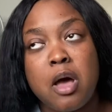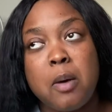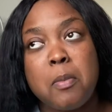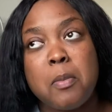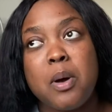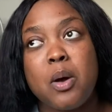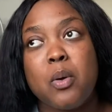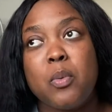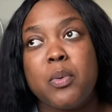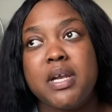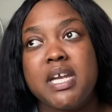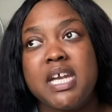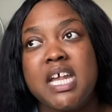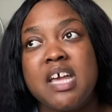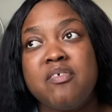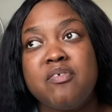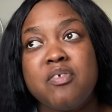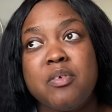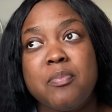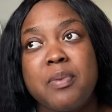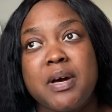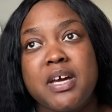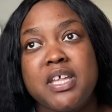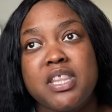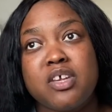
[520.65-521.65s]
But whenever,
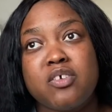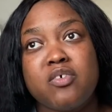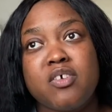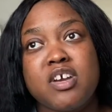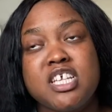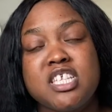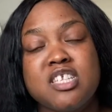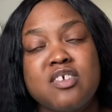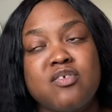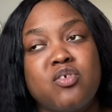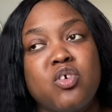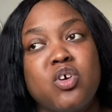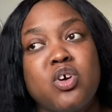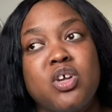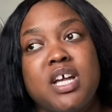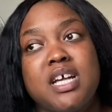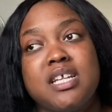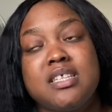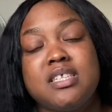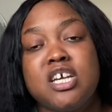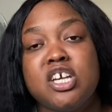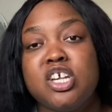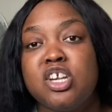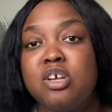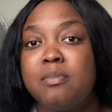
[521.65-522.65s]
by the grace of God, I
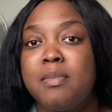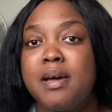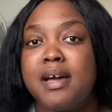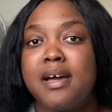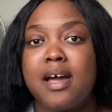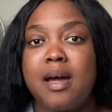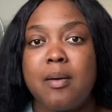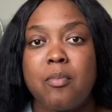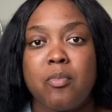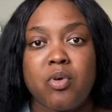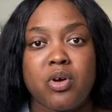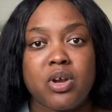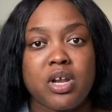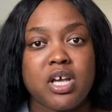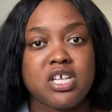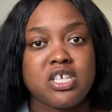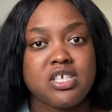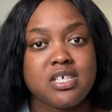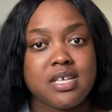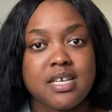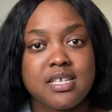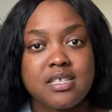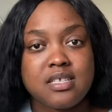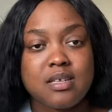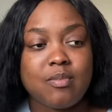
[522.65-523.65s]
turn on my camera and I
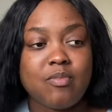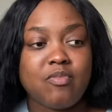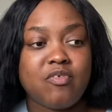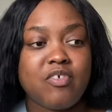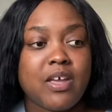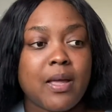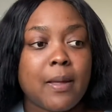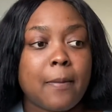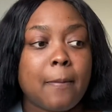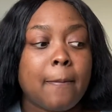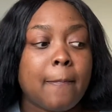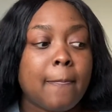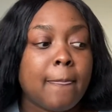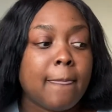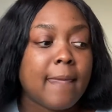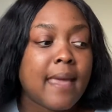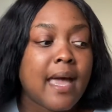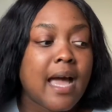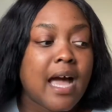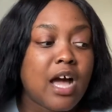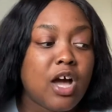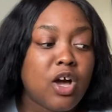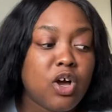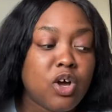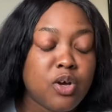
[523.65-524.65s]
share something,
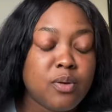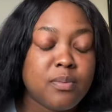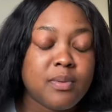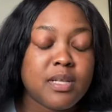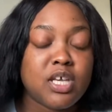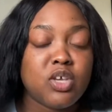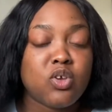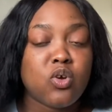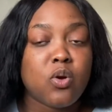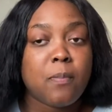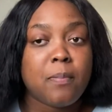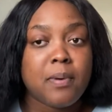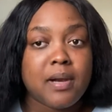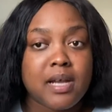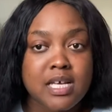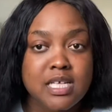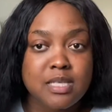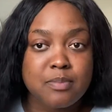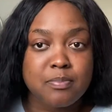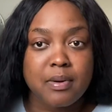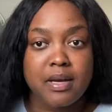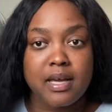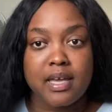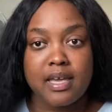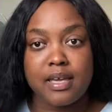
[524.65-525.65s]
I hope that you're
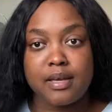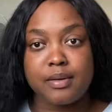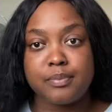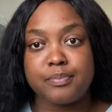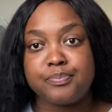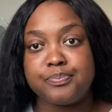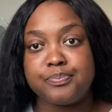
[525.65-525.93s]
blessed by it.